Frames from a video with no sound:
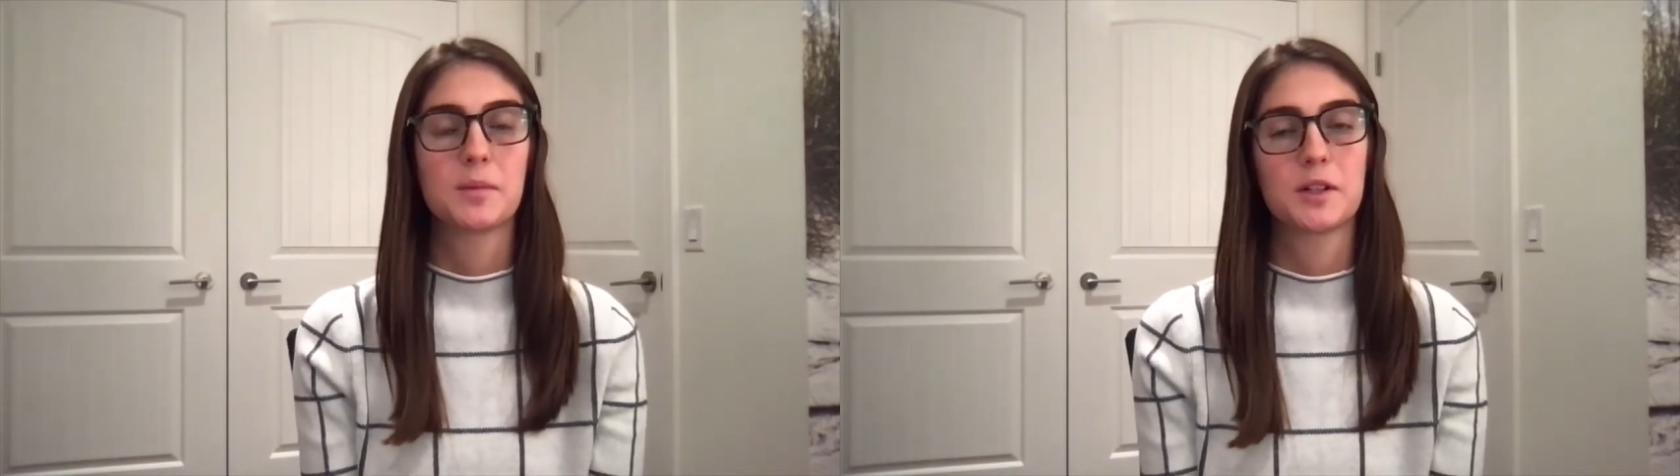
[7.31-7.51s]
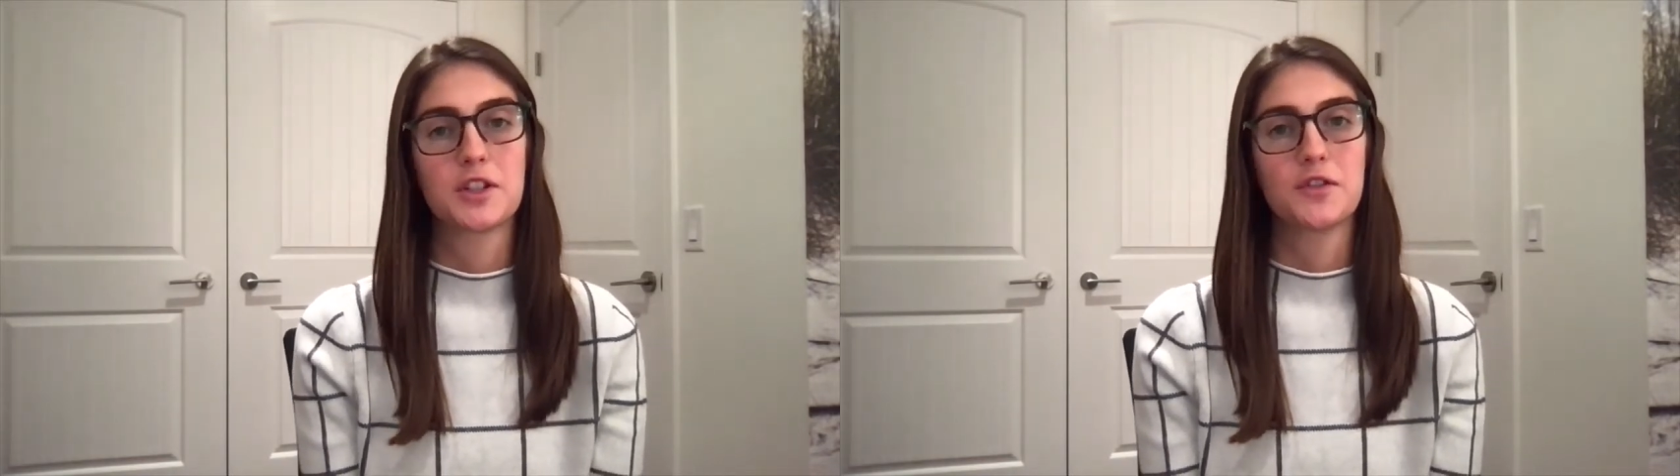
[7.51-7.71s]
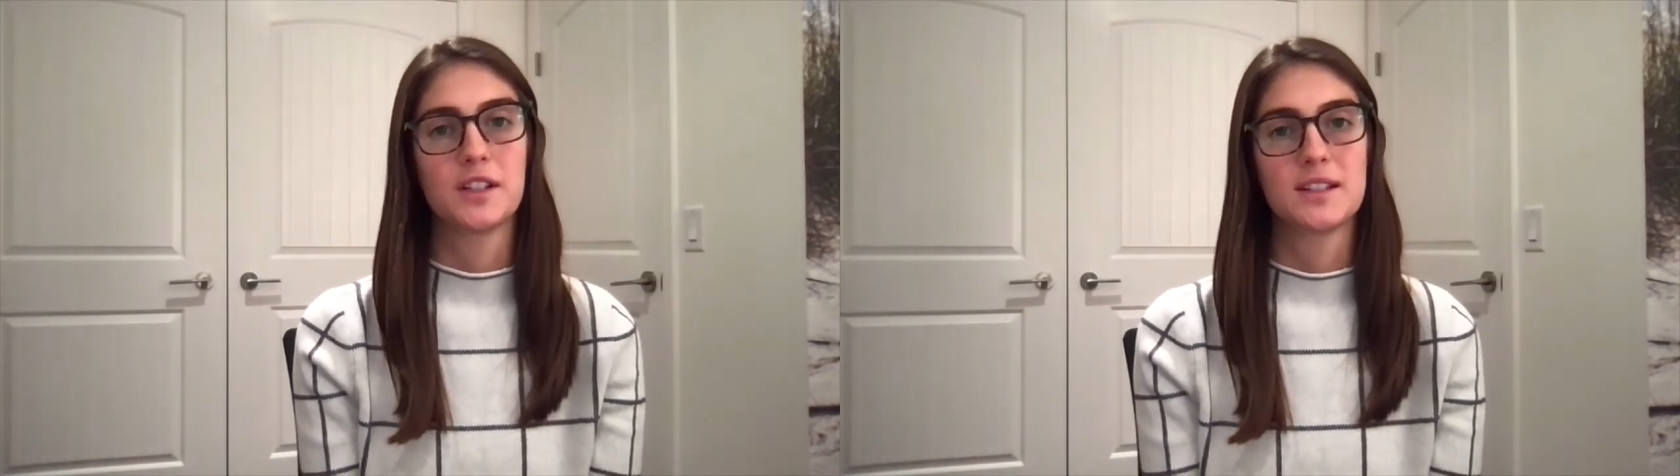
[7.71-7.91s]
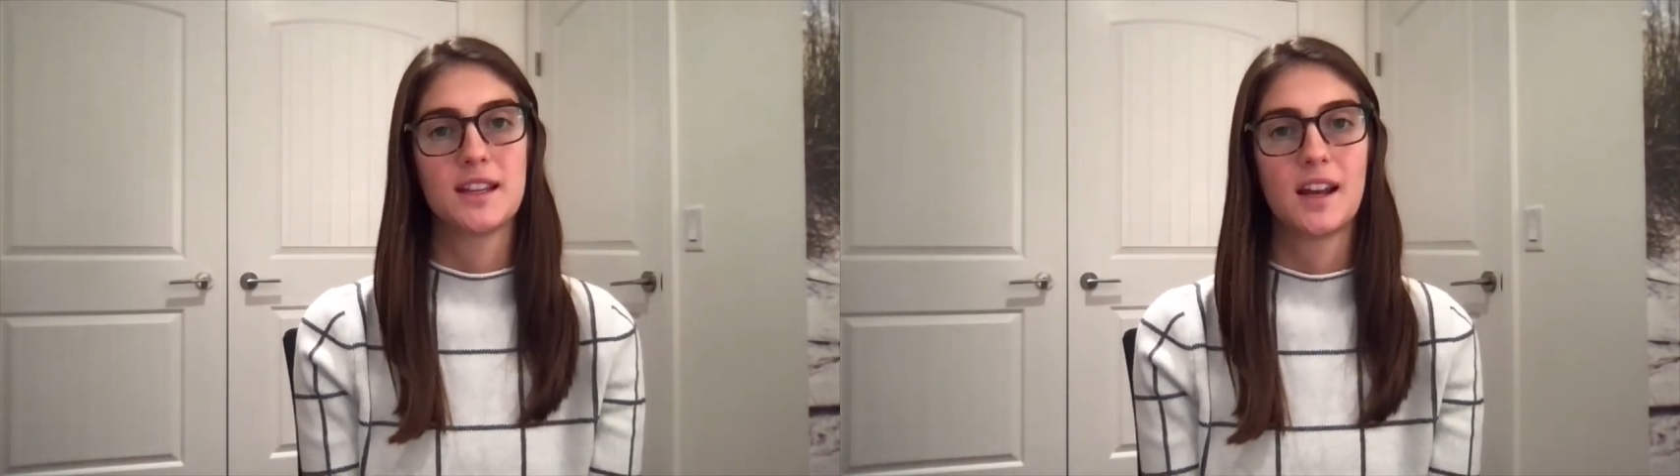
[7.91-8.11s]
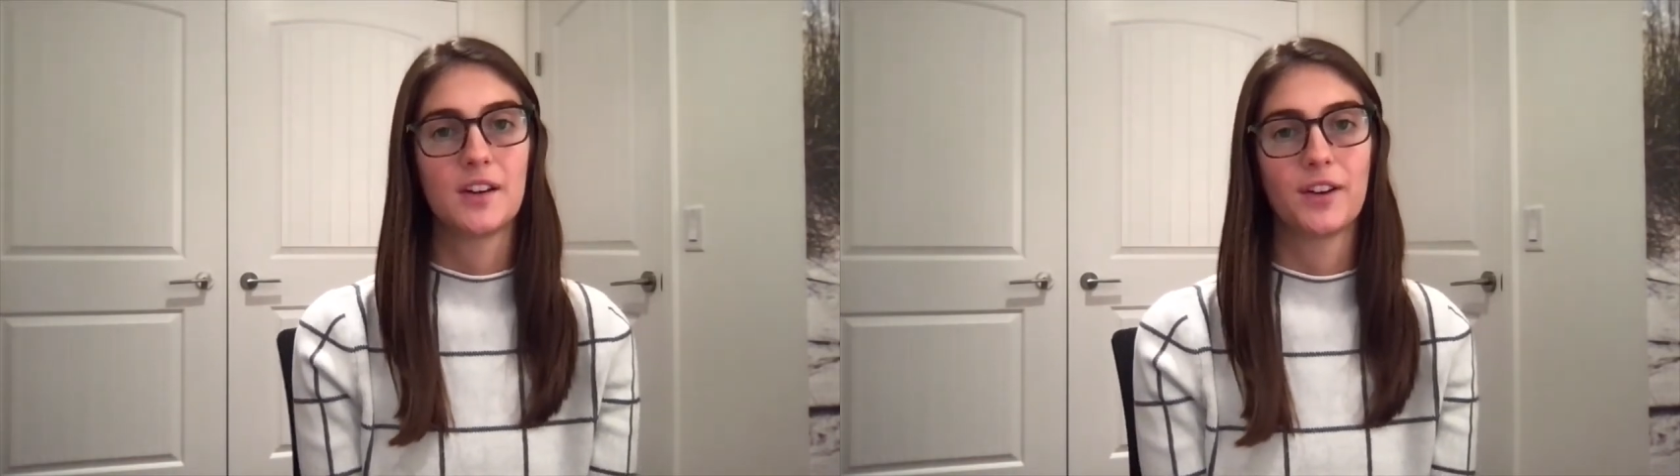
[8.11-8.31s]
commercial real
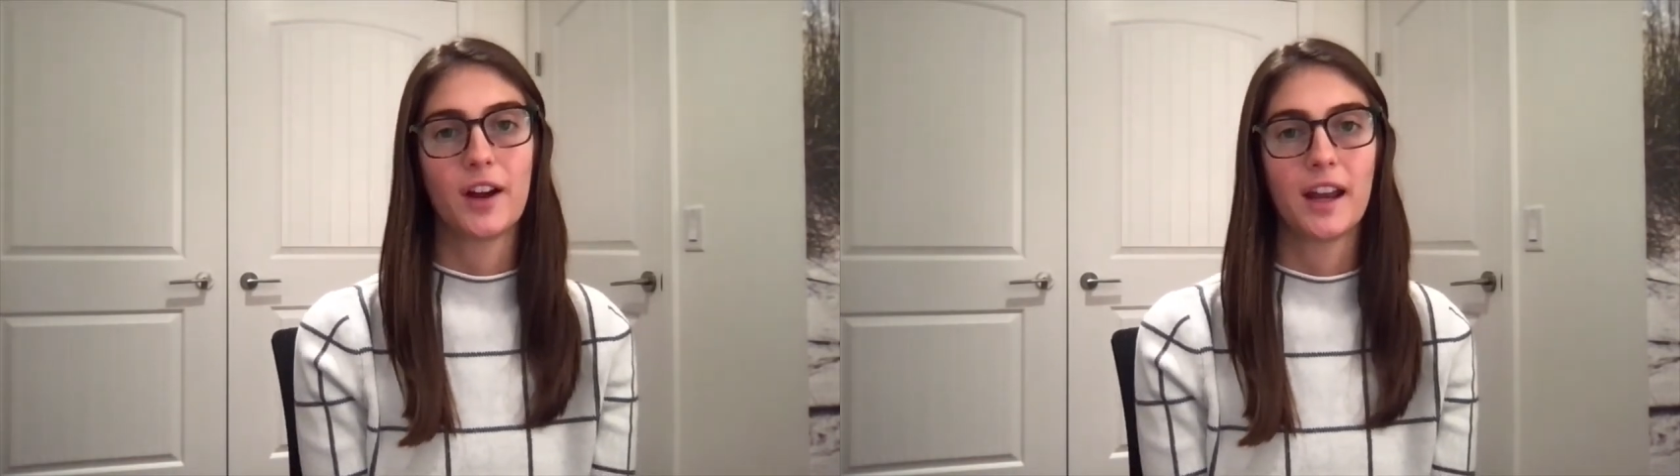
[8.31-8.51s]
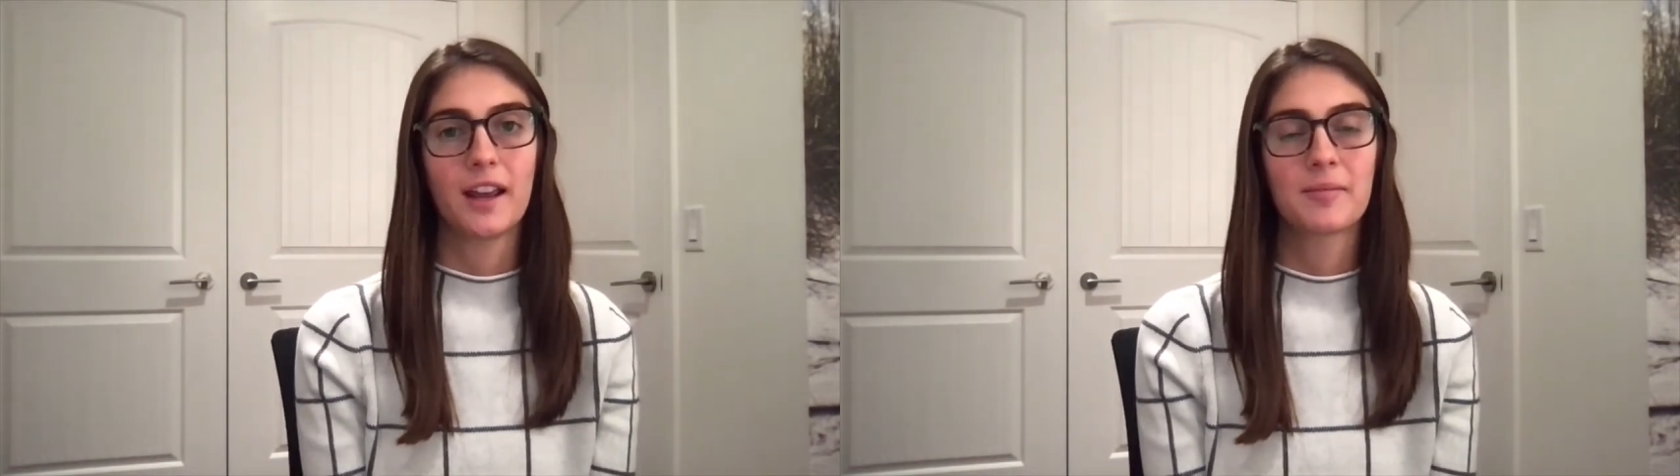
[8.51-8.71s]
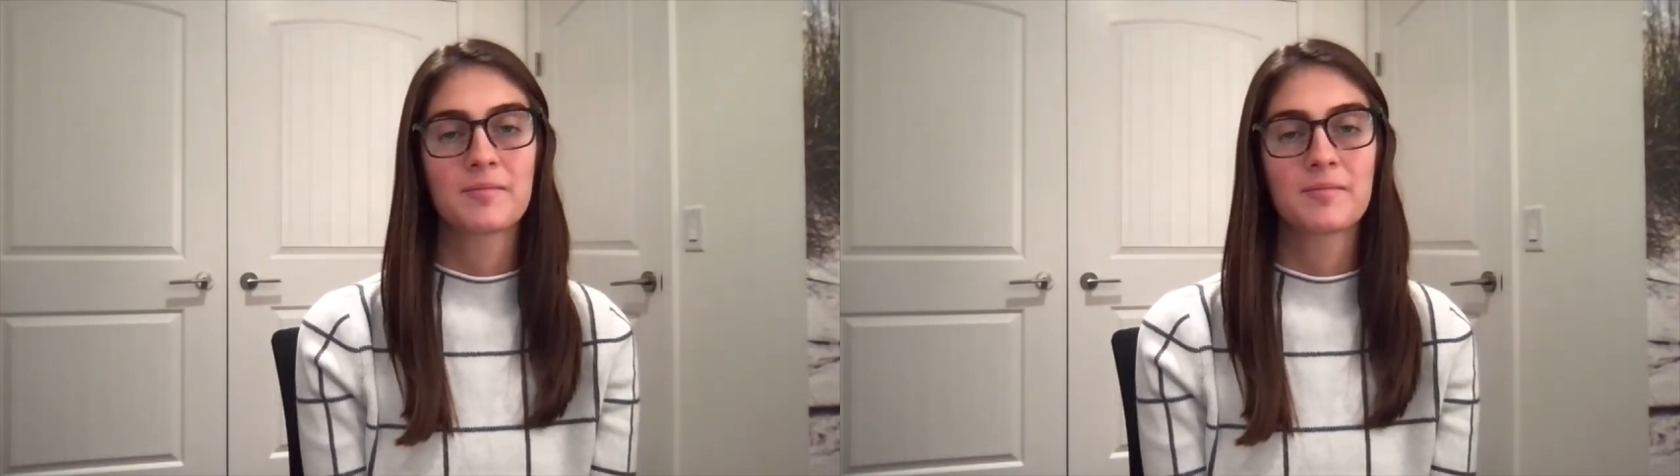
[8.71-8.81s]
estate underwriting.